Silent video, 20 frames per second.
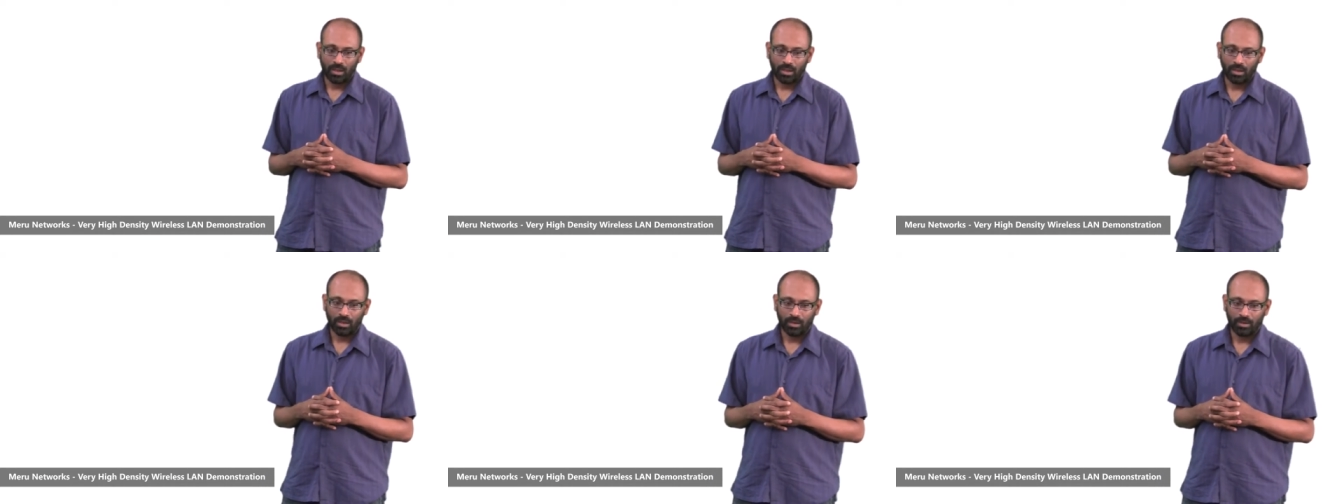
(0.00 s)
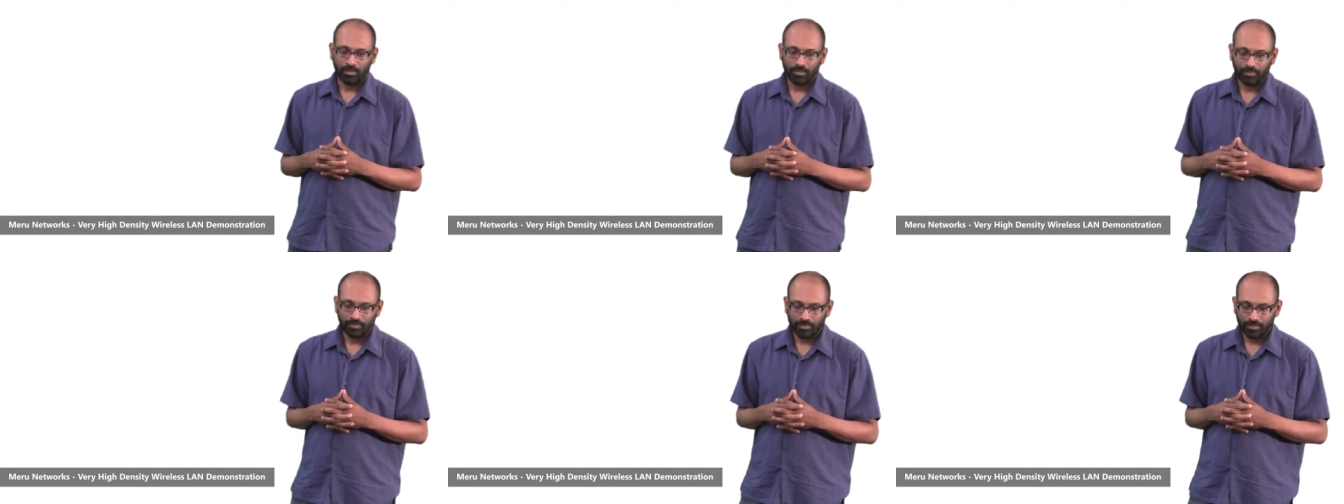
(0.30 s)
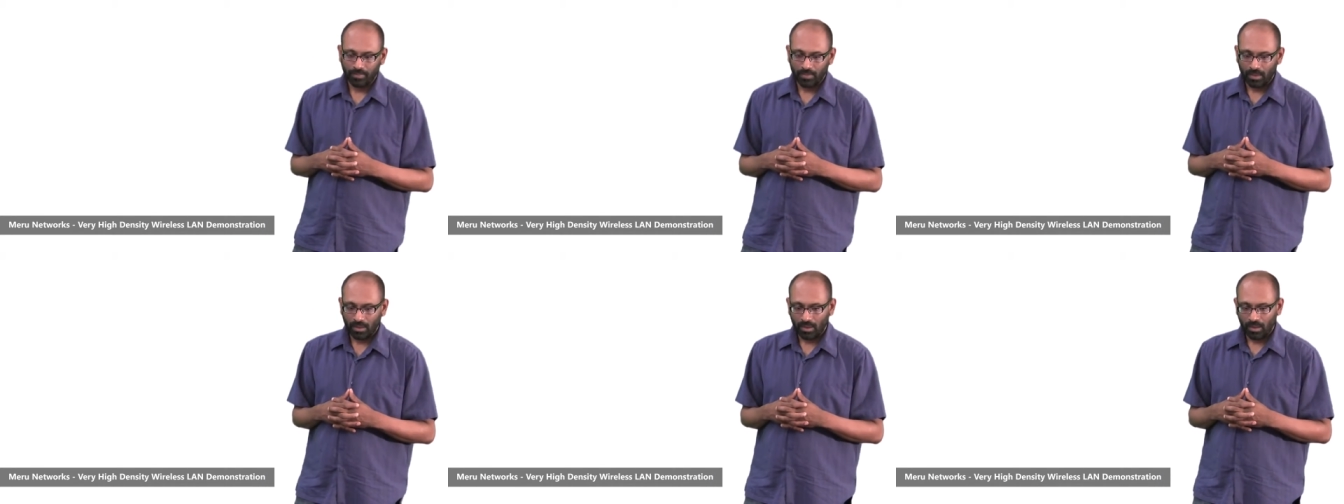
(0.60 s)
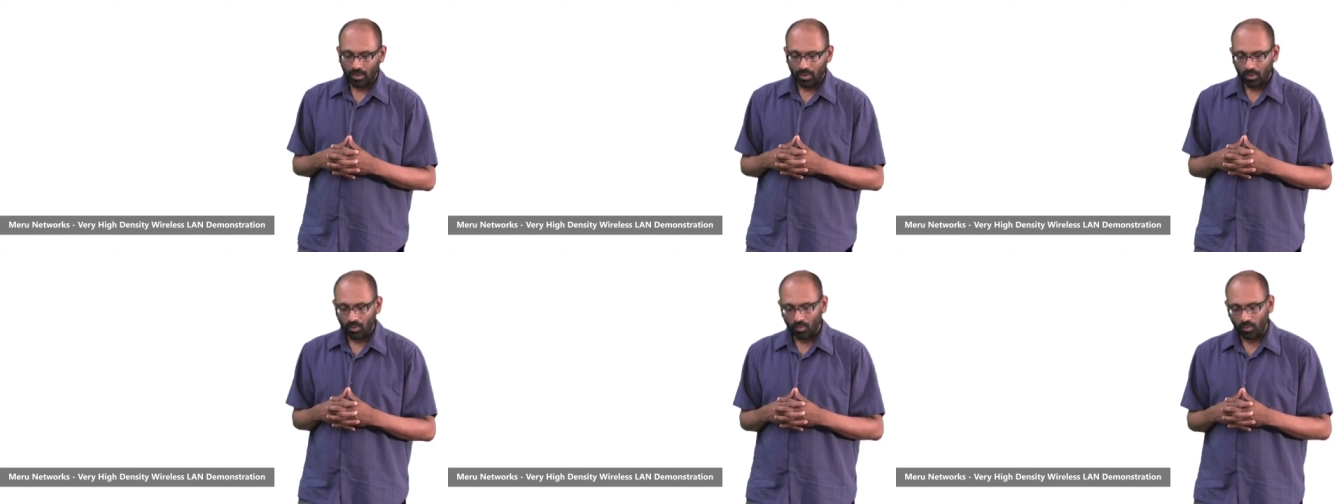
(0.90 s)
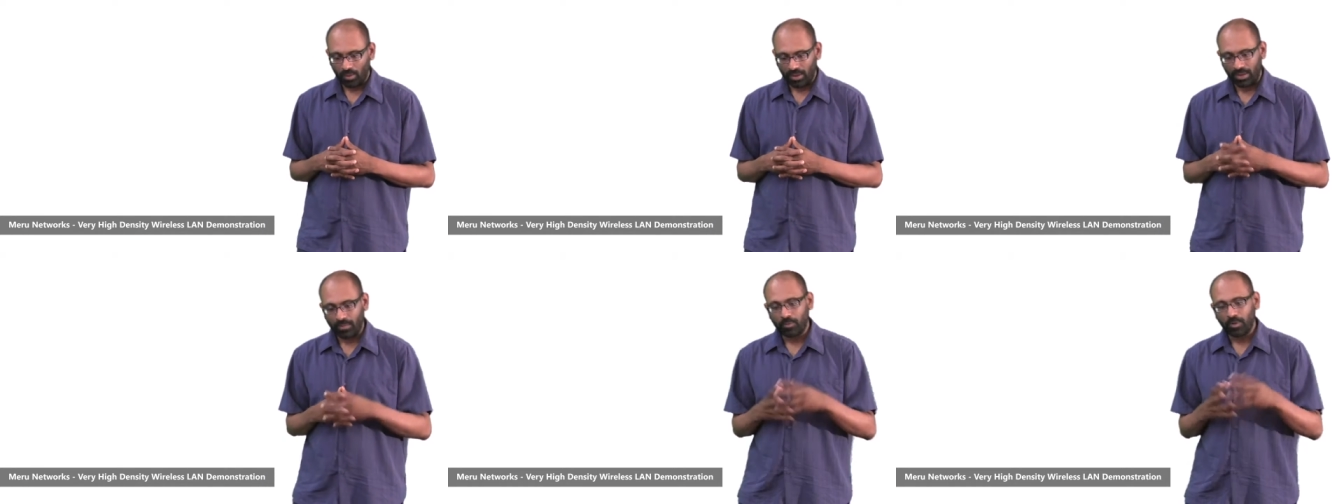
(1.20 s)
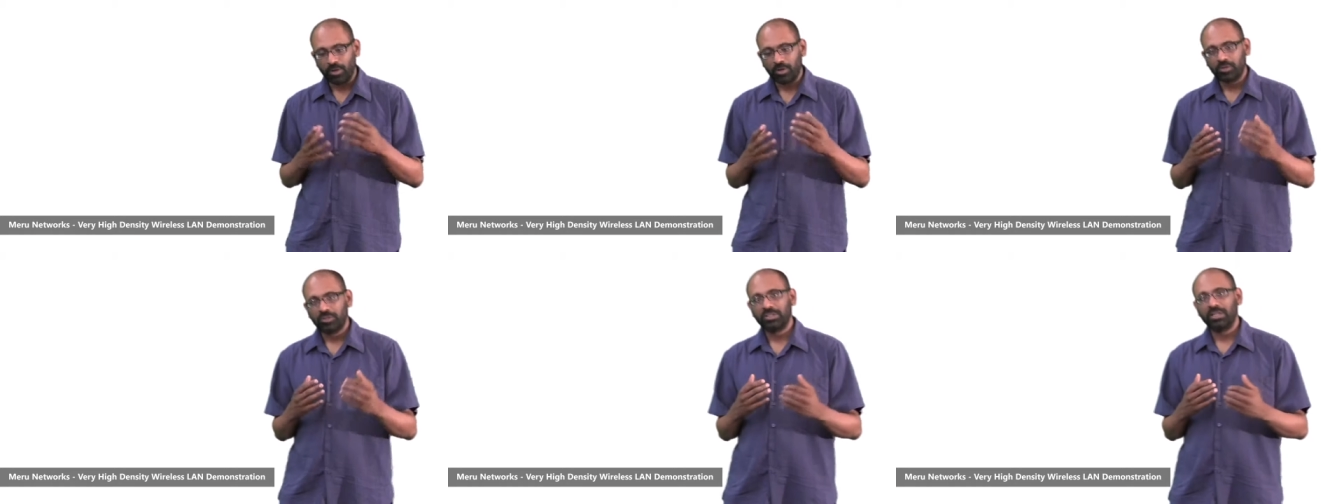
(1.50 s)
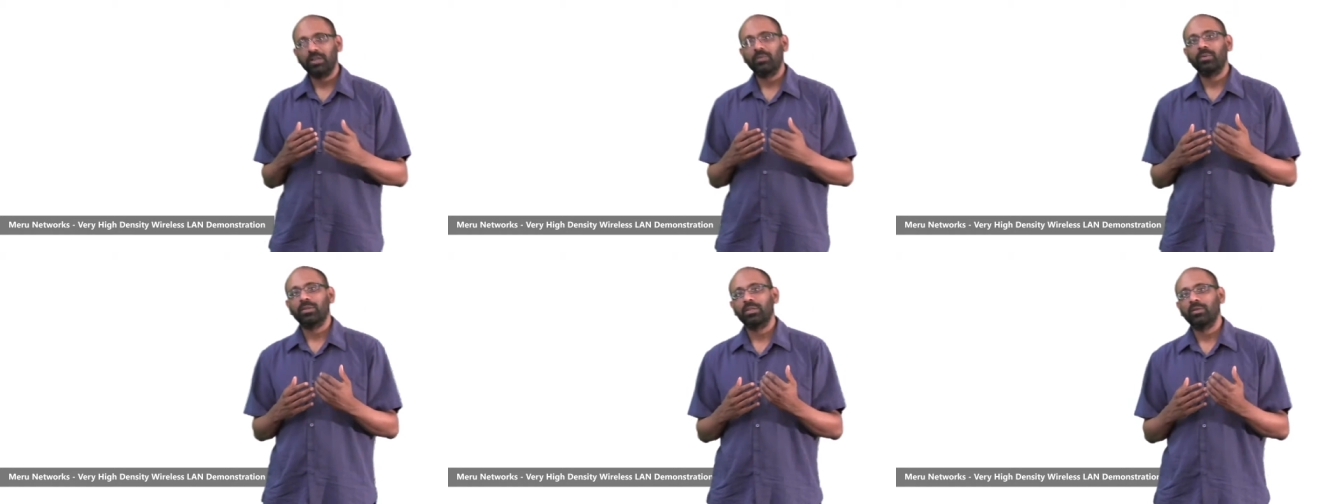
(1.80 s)
Uh, what I'm going to
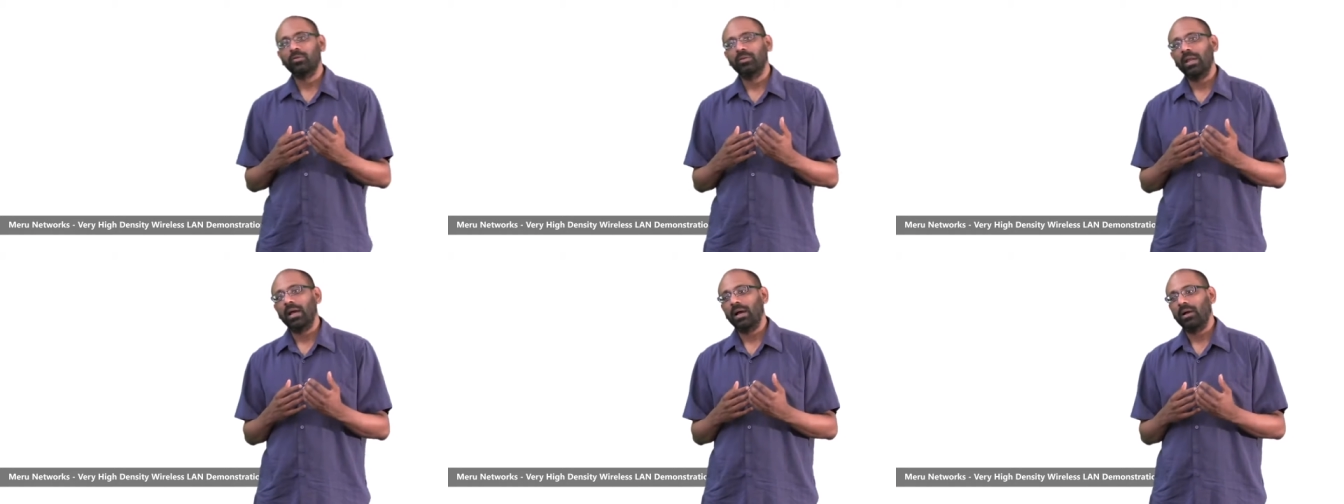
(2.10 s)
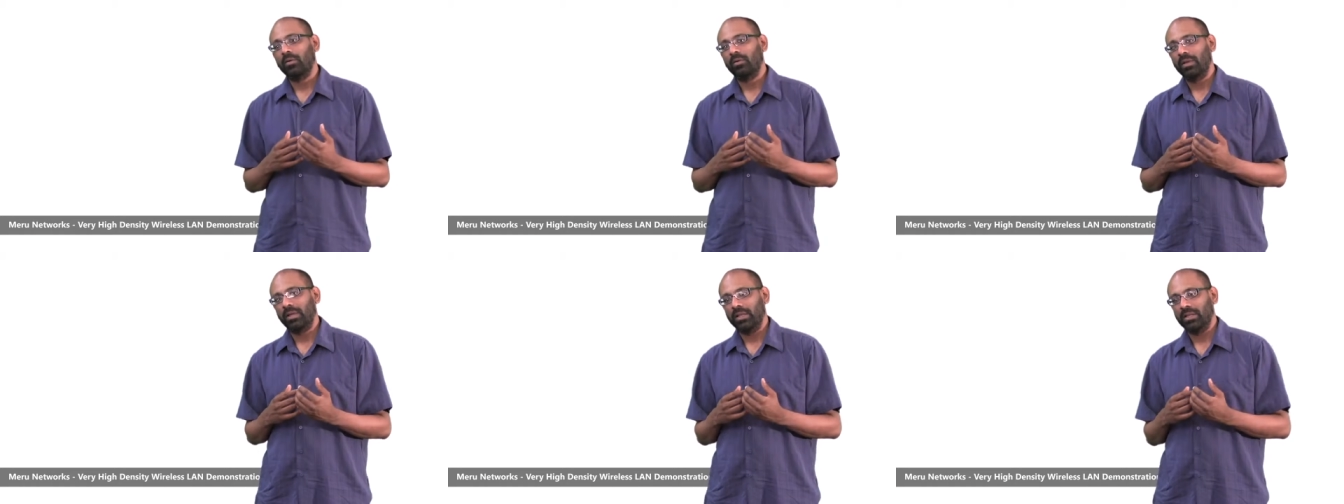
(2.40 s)
share with you now